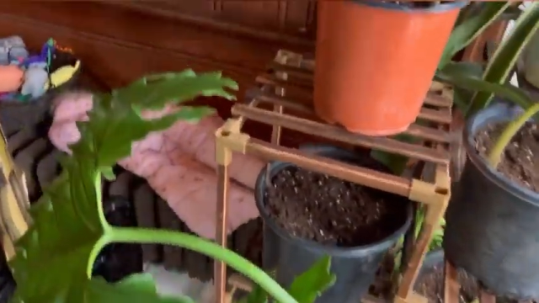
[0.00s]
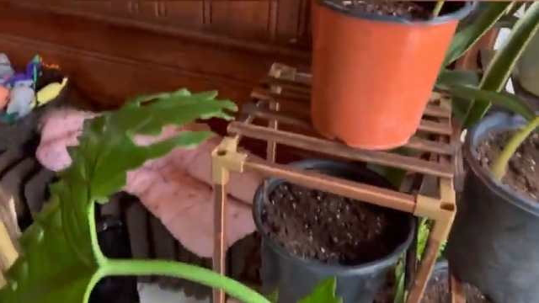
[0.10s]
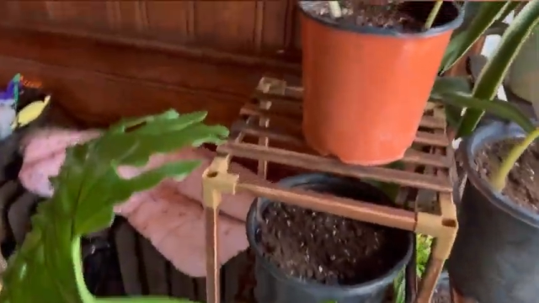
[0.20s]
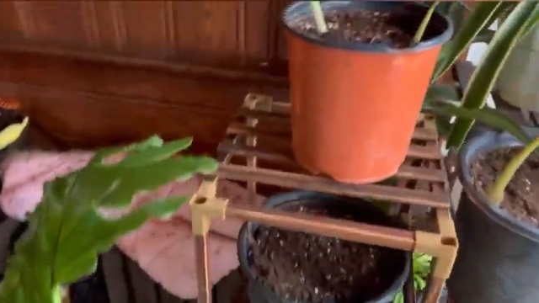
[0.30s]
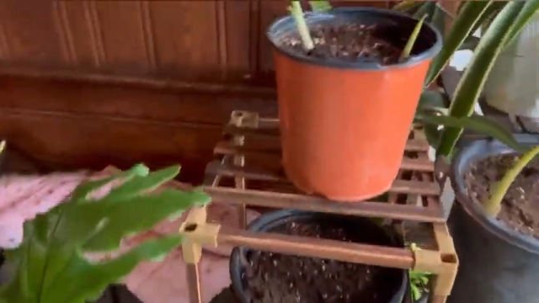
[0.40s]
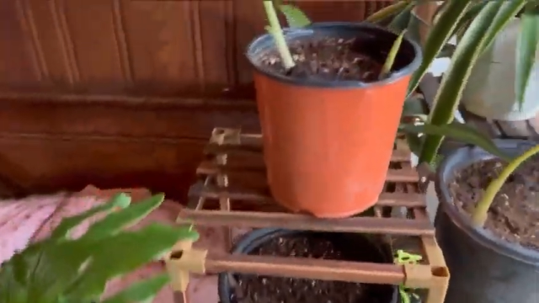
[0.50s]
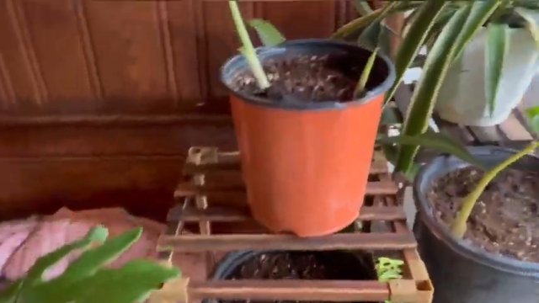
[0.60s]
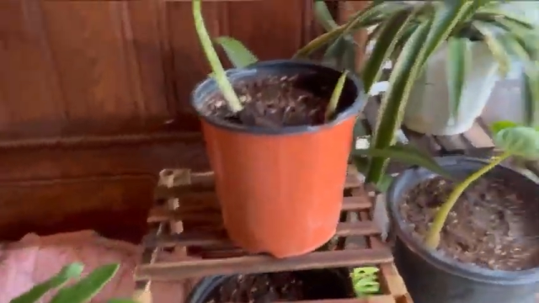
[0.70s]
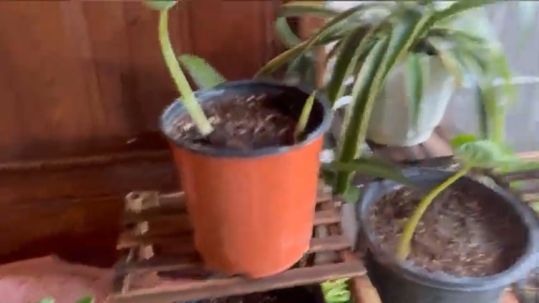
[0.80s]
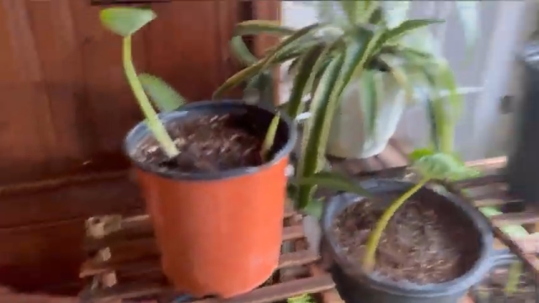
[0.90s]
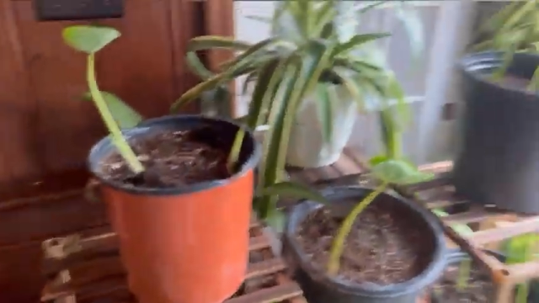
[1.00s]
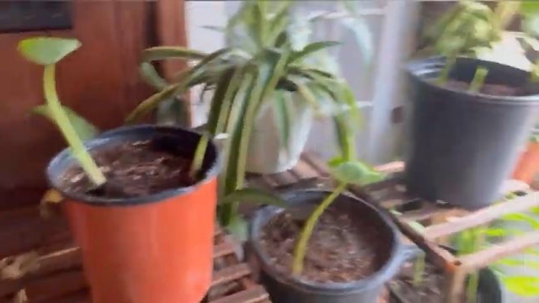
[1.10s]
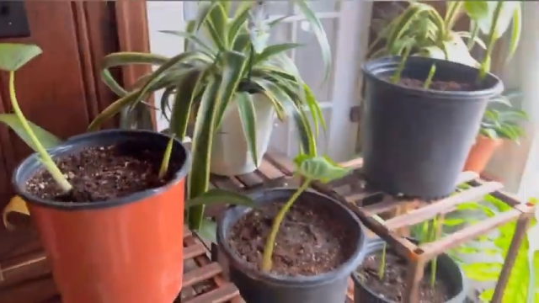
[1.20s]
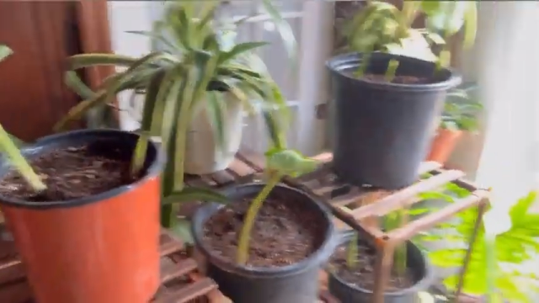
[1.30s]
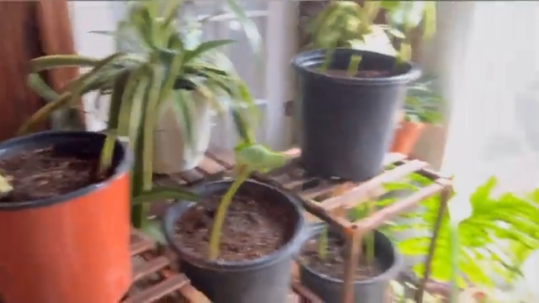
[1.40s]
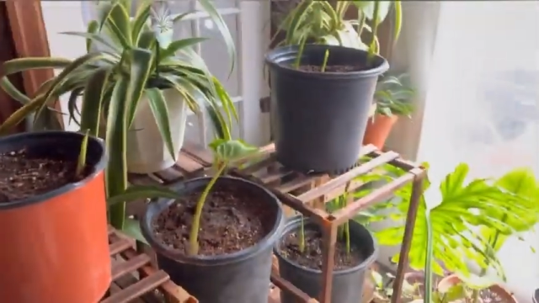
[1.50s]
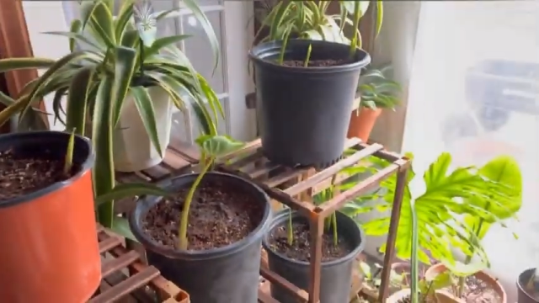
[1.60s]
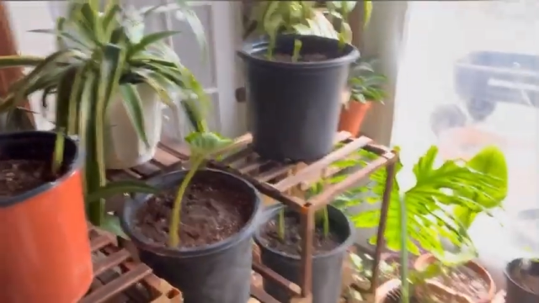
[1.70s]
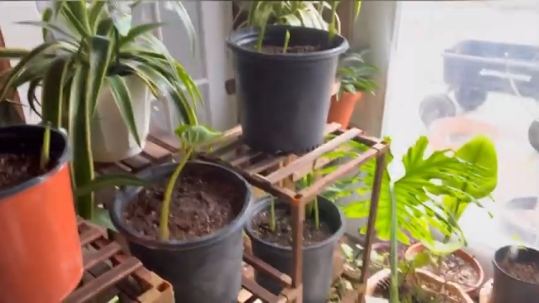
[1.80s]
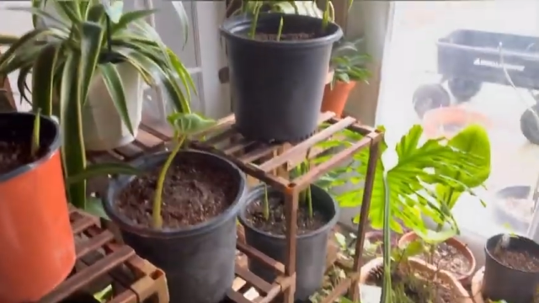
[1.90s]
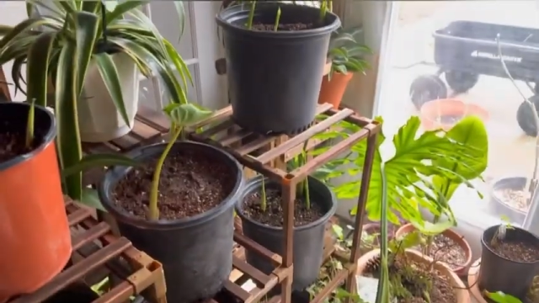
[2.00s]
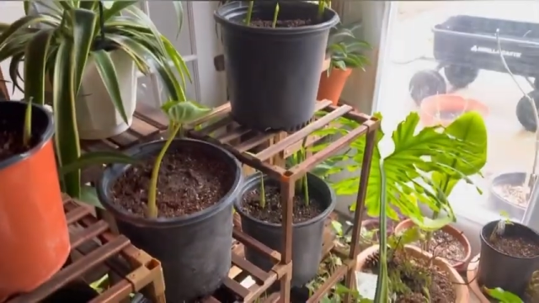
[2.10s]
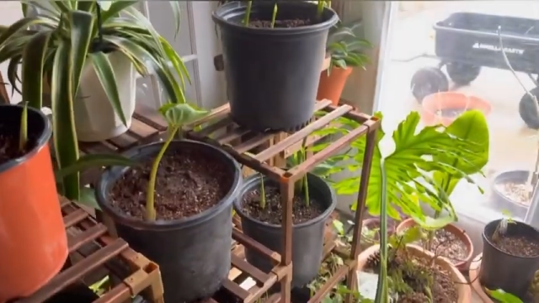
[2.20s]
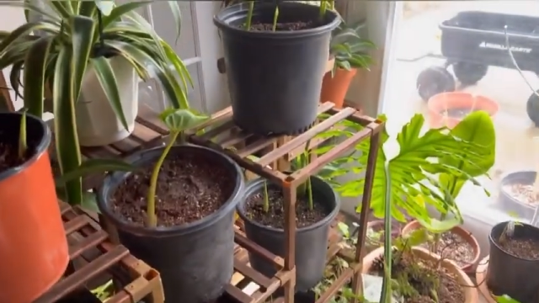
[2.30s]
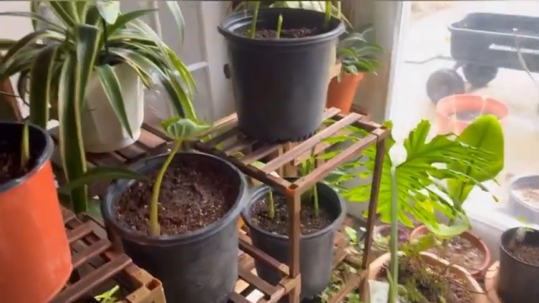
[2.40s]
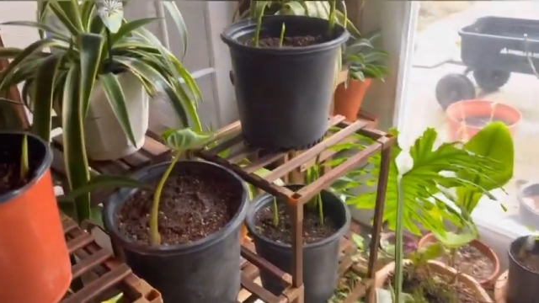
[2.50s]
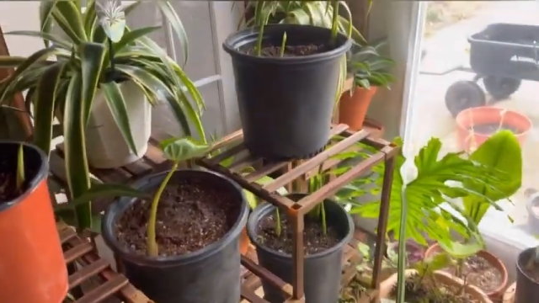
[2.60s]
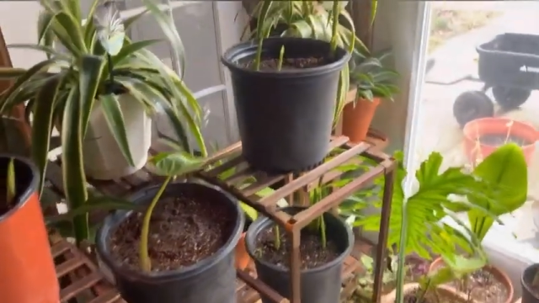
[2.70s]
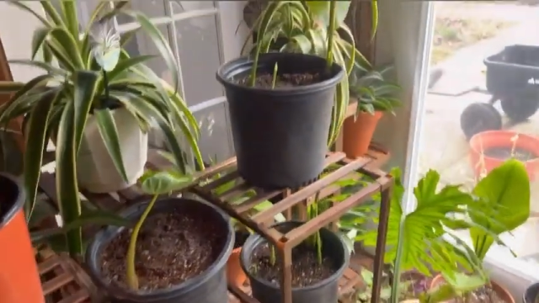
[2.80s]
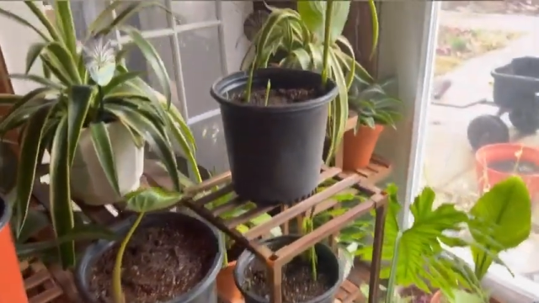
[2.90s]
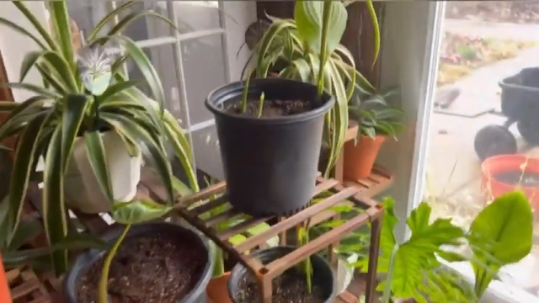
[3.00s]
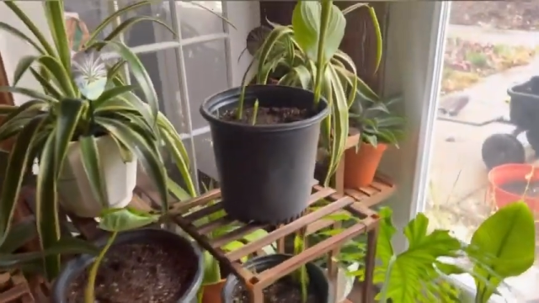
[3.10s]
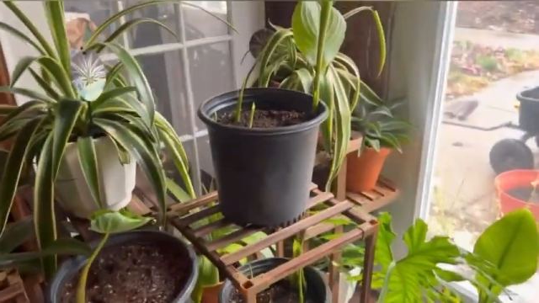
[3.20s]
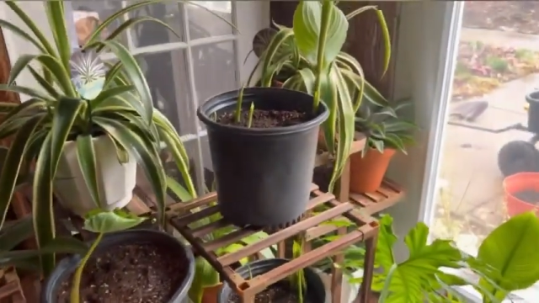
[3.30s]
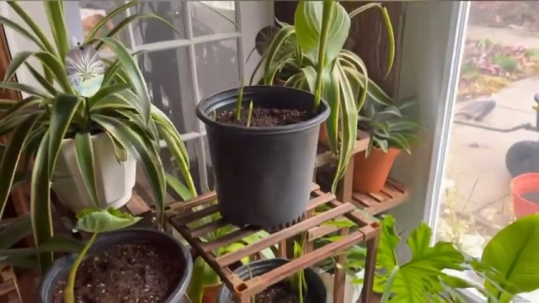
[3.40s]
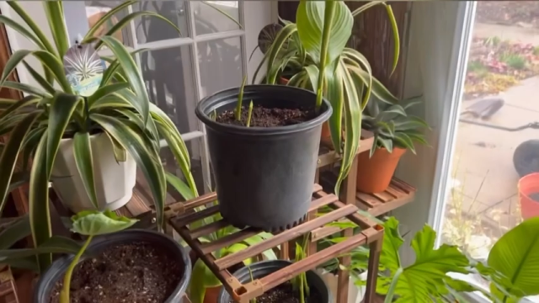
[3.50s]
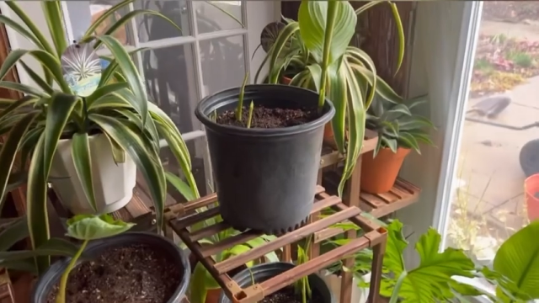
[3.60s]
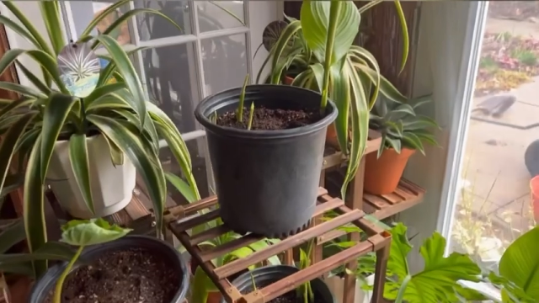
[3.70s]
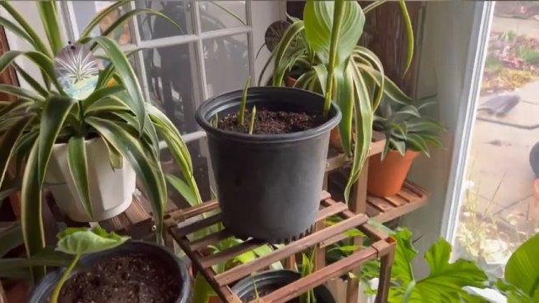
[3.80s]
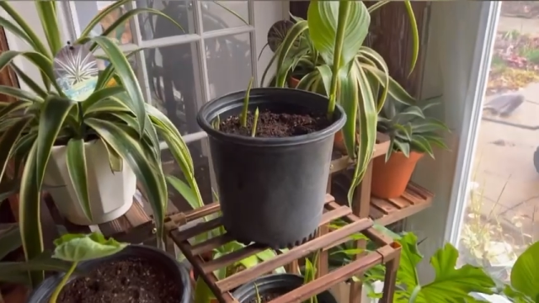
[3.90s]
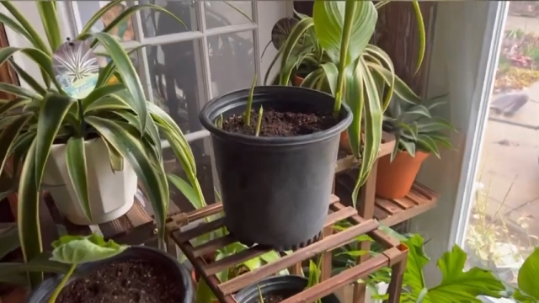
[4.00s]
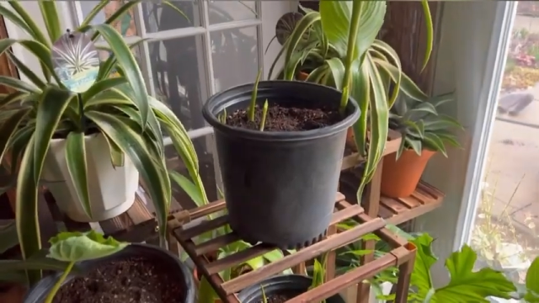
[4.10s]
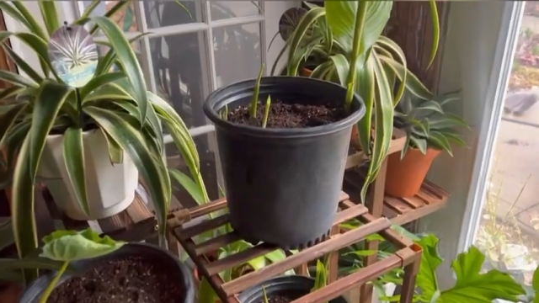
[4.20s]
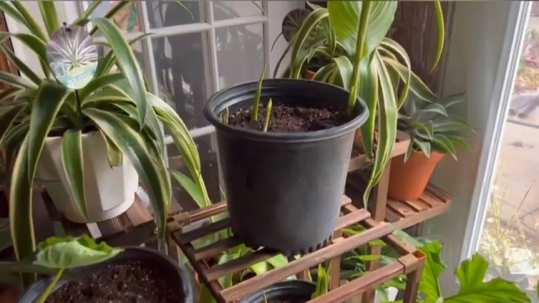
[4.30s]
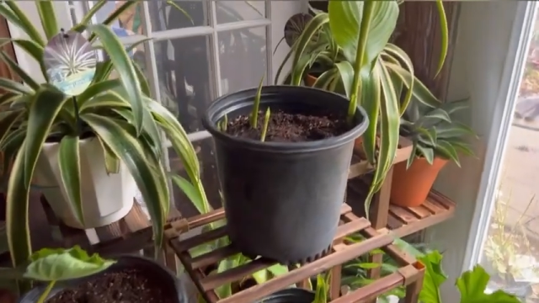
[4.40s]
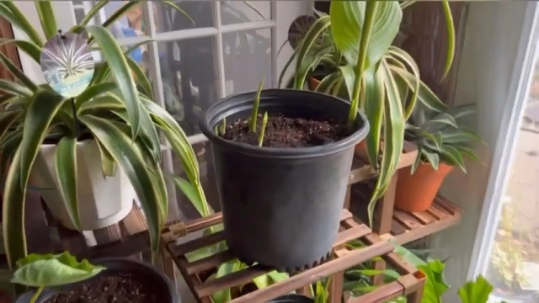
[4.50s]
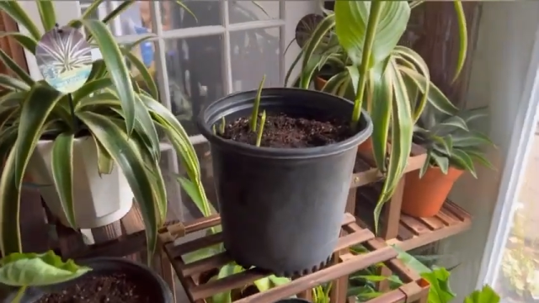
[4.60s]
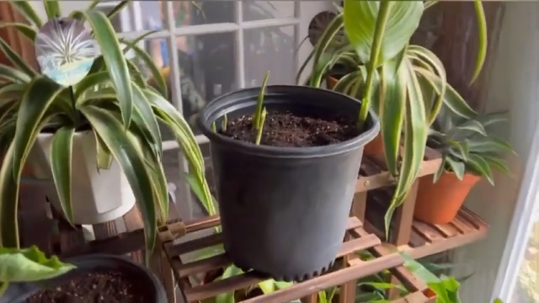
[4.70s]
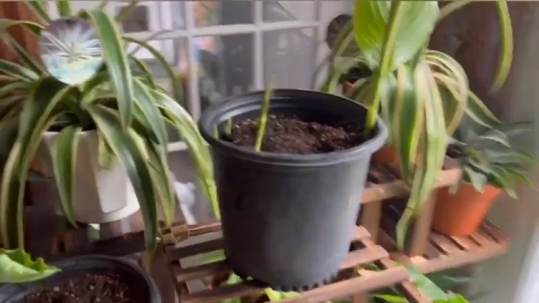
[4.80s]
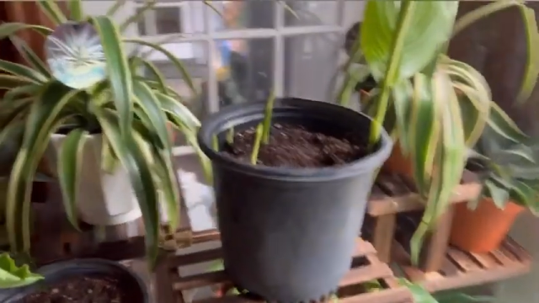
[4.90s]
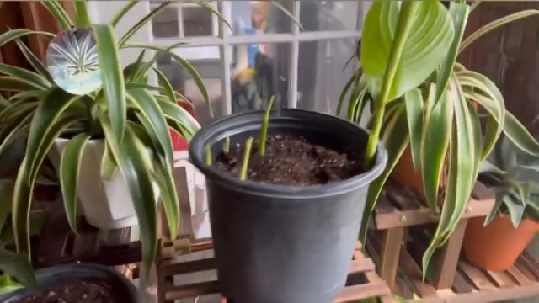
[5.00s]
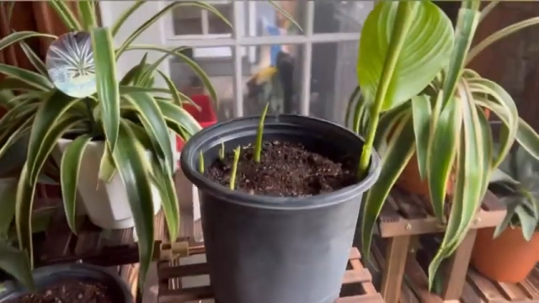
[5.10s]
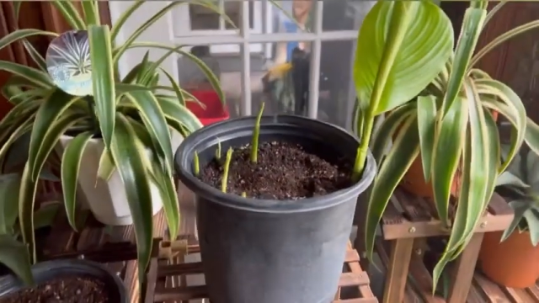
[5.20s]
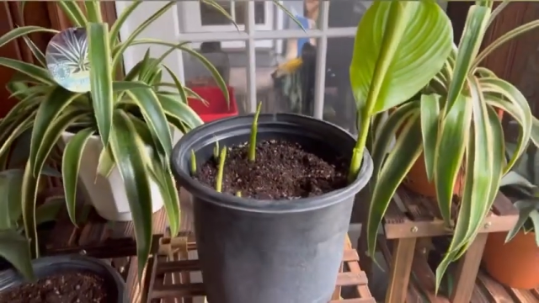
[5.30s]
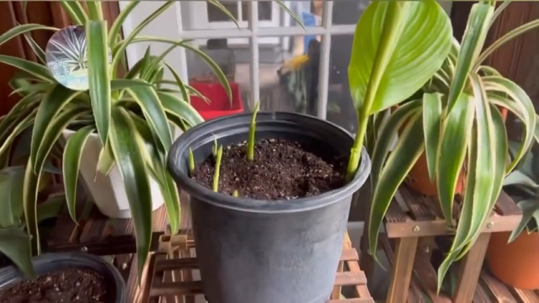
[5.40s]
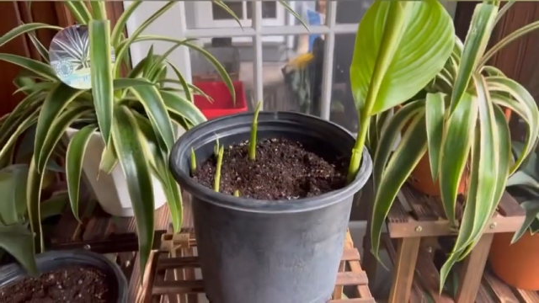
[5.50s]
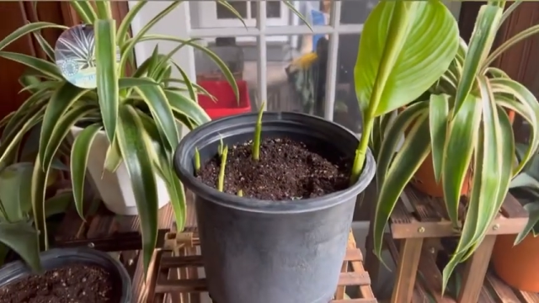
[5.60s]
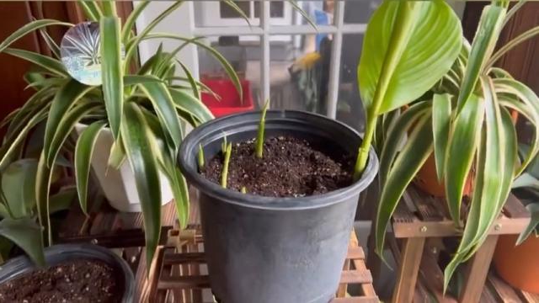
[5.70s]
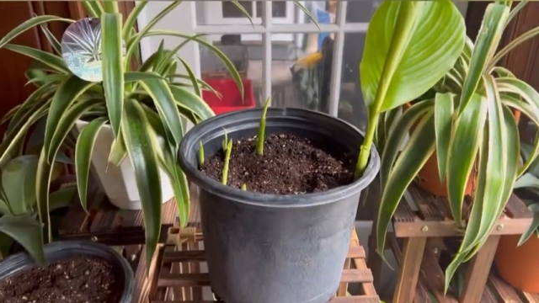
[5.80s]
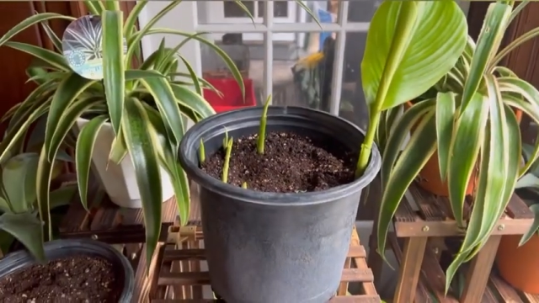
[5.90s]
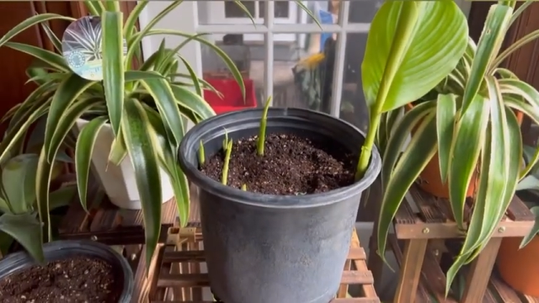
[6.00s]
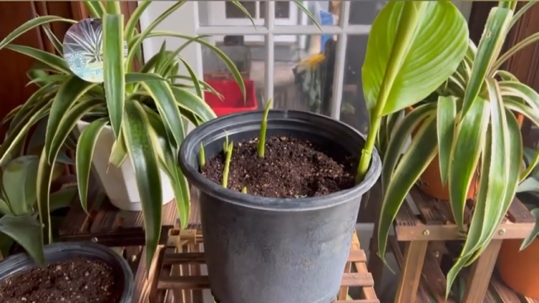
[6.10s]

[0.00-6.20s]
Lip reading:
(no speaker visible)